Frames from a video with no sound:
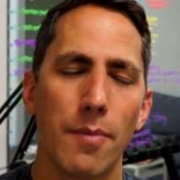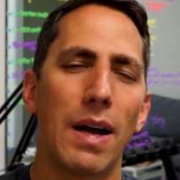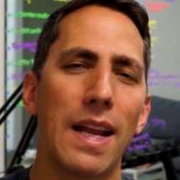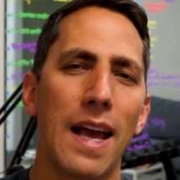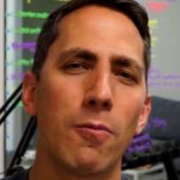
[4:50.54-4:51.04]

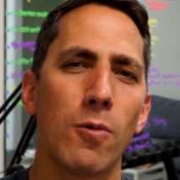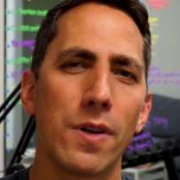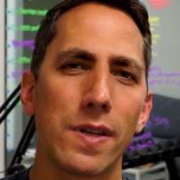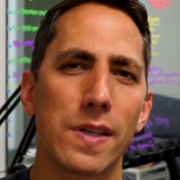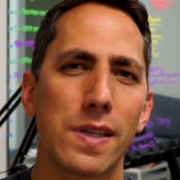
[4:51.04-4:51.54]
My dad
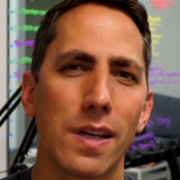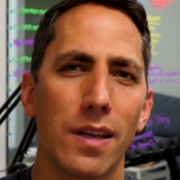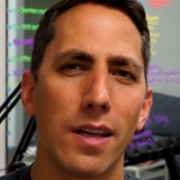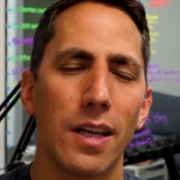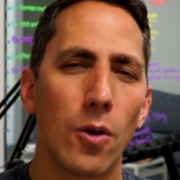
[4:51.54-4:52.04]
was
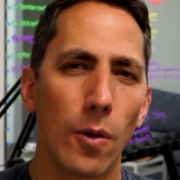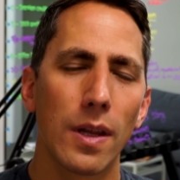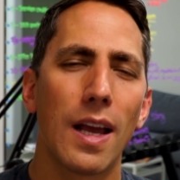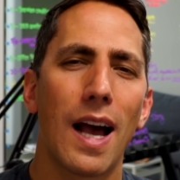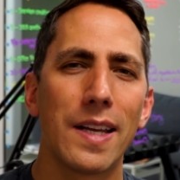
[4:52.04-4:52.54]
in
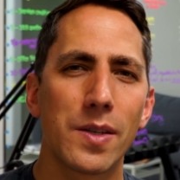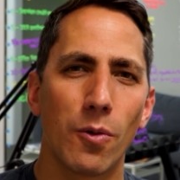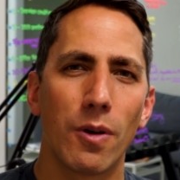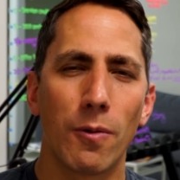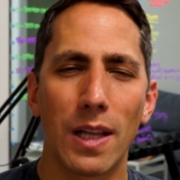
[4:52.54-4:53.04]
early high
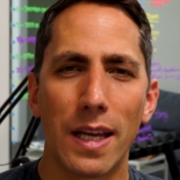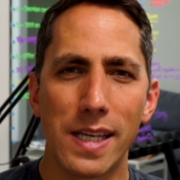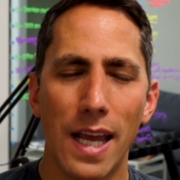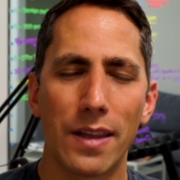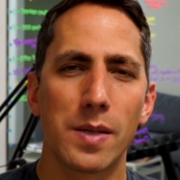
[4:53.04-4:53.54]
school when he
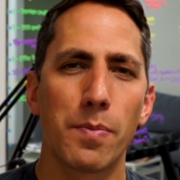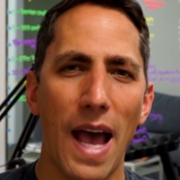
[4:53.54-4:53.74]
realized he had this